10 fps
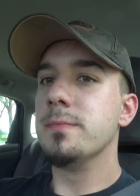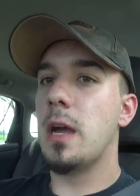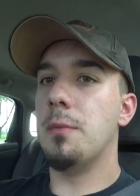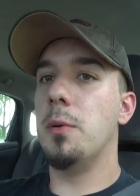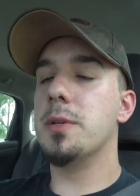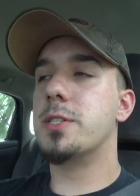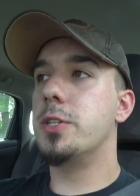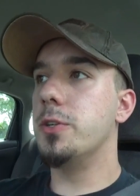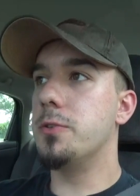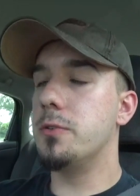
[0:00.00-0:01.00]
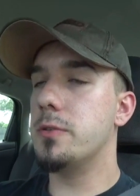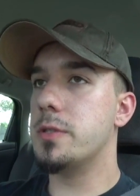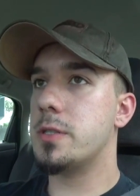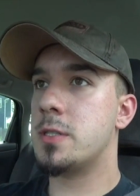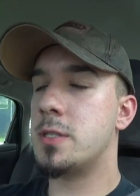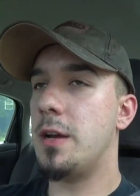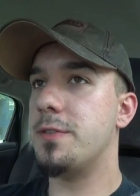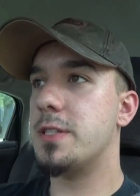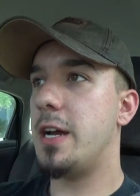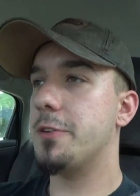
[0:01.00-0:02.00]
I'm almost to
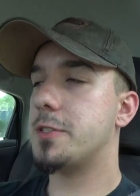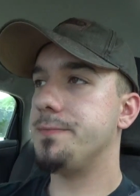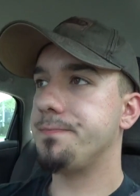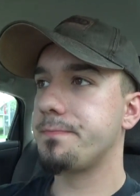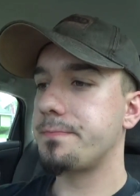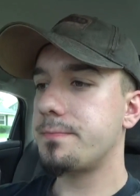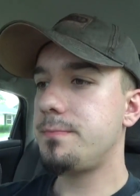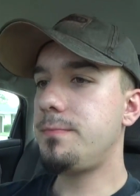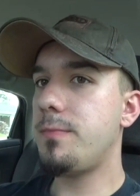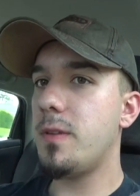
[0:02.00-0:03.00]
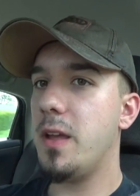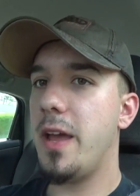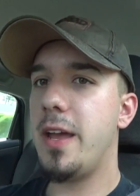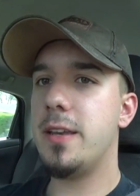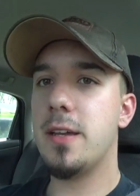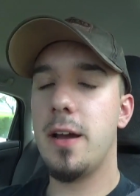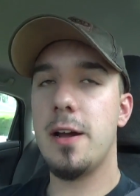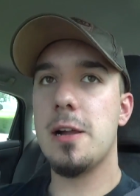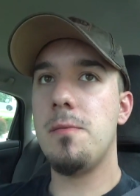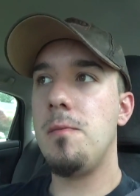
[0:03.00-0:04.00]
Stefan's house, and
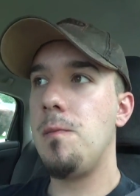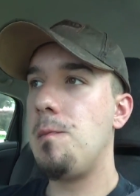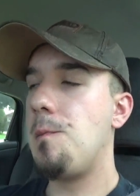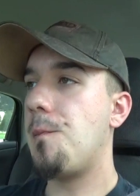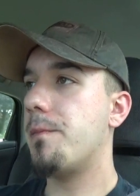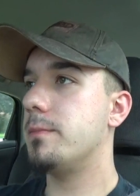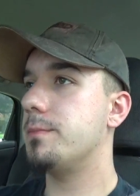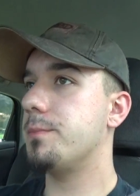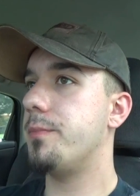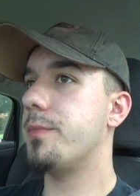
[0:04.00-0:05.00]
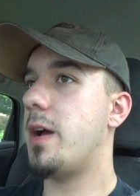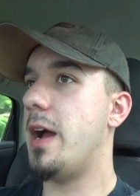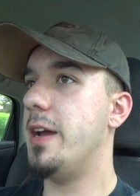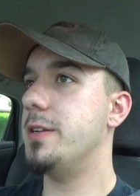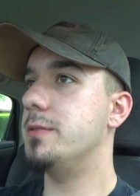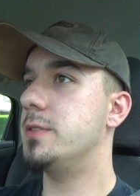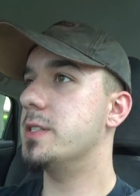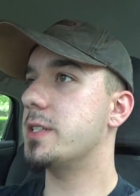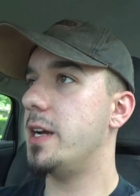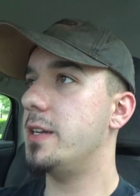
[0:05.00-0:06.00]
uh, I
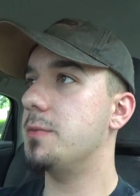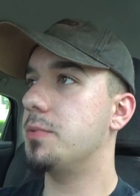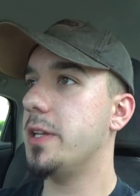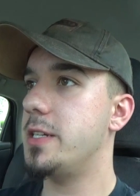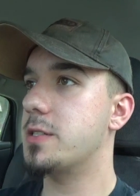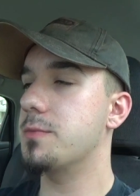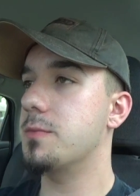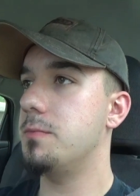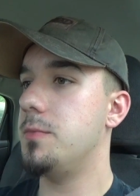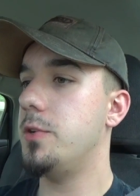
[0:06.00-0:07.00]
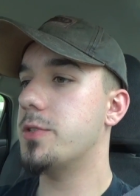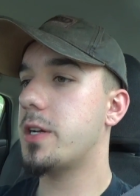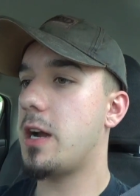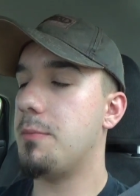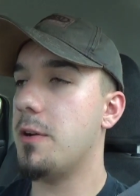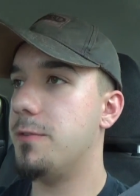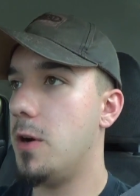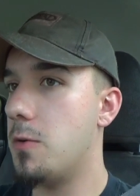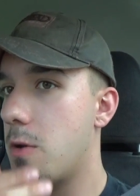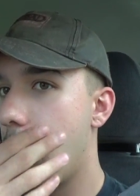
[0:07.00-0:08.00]
decided to play some music on my
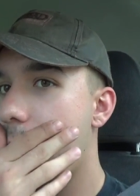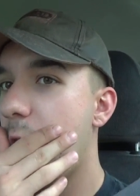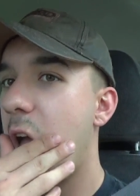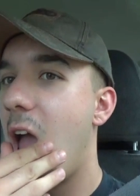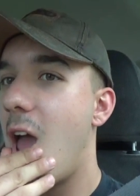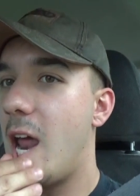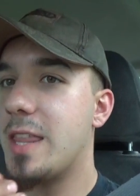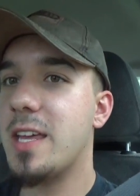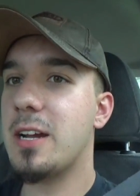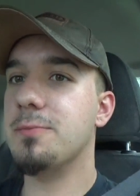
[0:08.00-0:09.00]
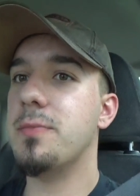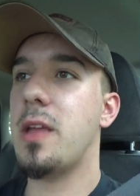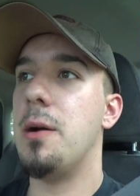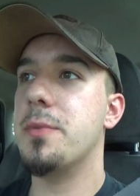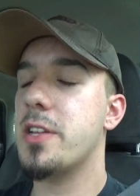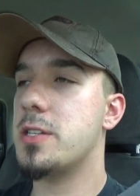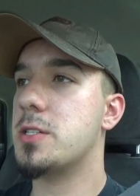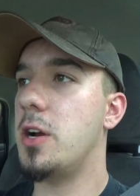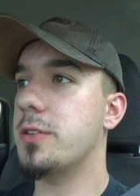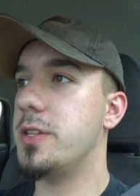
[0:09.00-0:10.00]
phone. And I think I'm I'm gonna
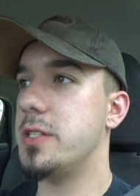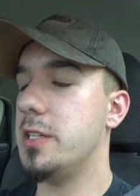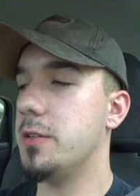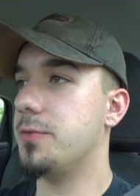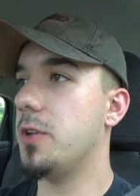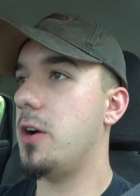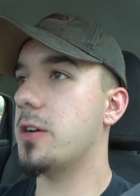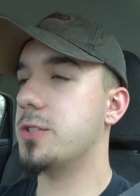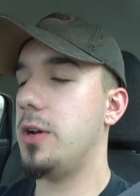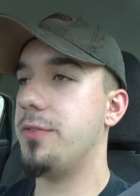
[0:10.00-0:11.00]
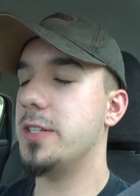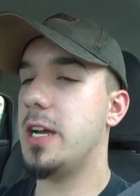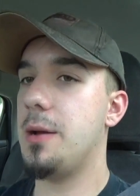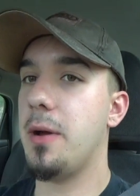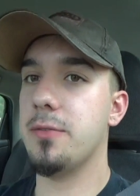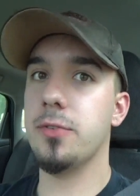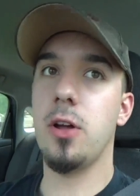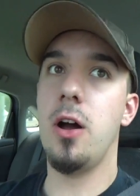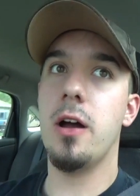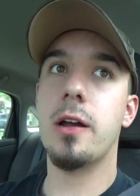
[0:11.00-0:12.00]
start this in the vlog. So every time I
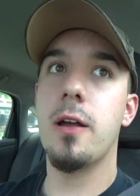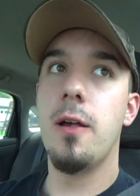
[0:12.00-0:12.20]
vlog,